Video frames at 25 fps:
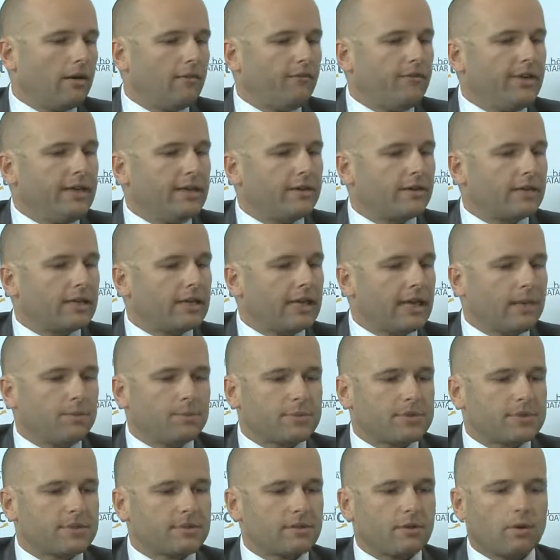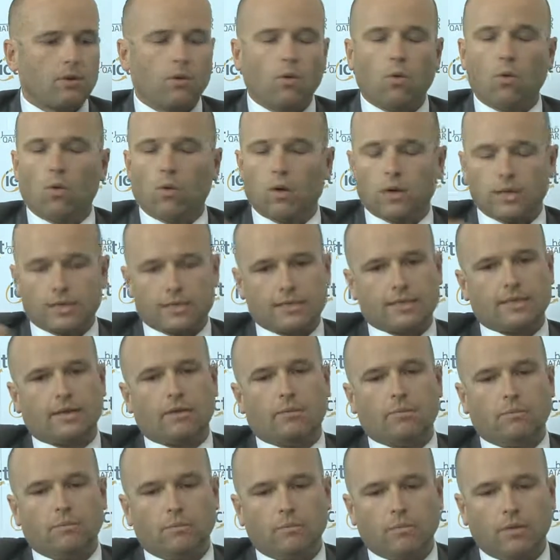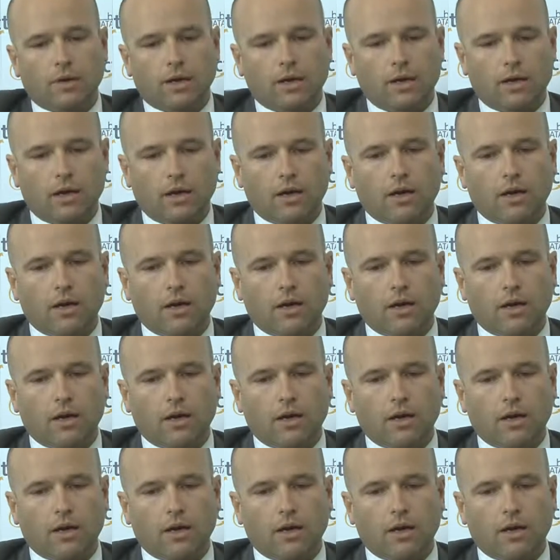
video clips or some